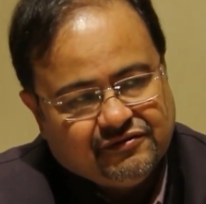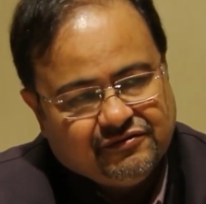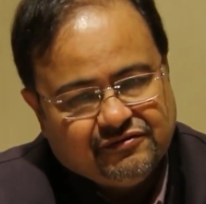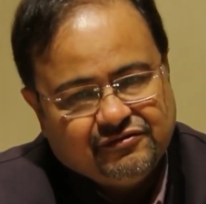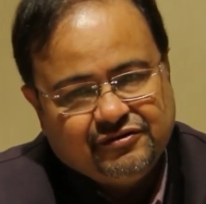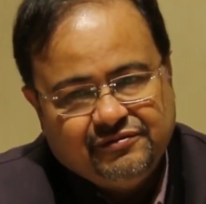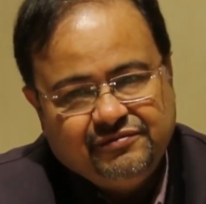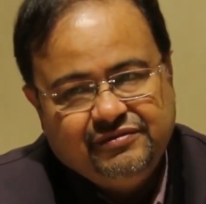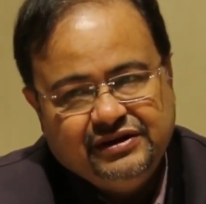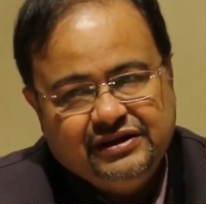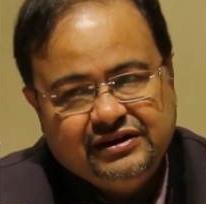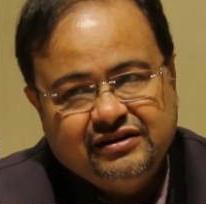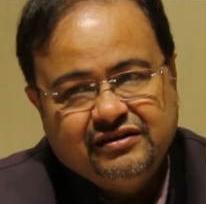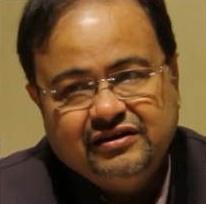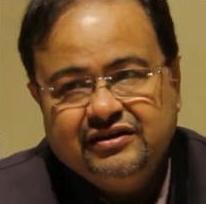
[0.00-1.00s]
would
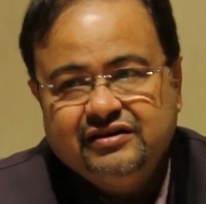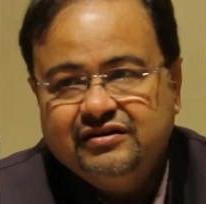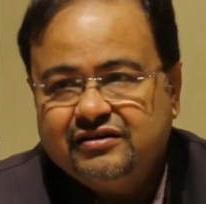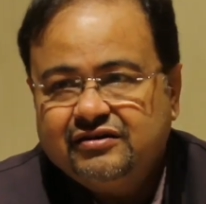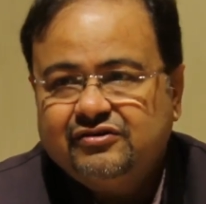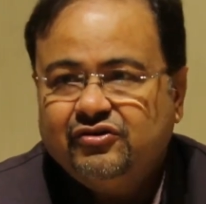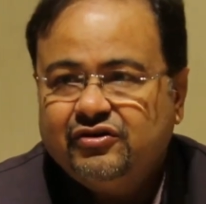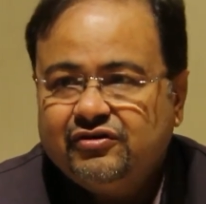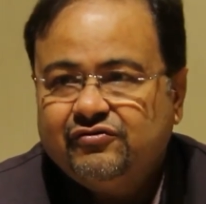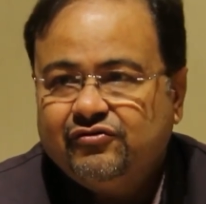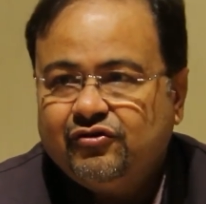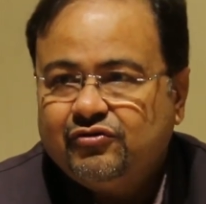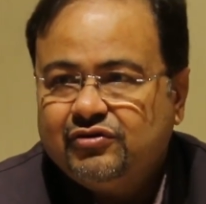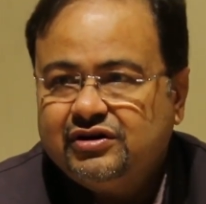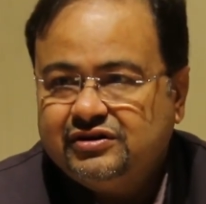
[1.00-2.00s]
be the leader going
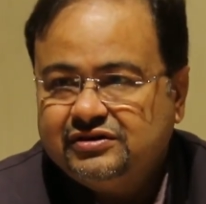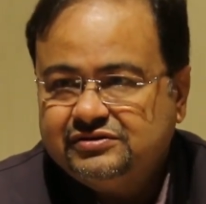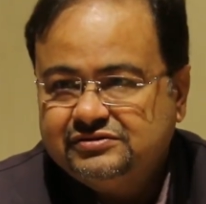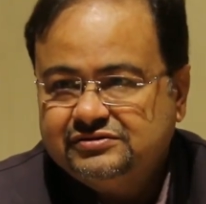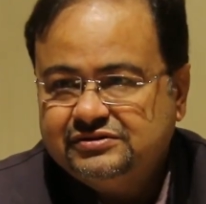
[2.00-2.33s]
forward.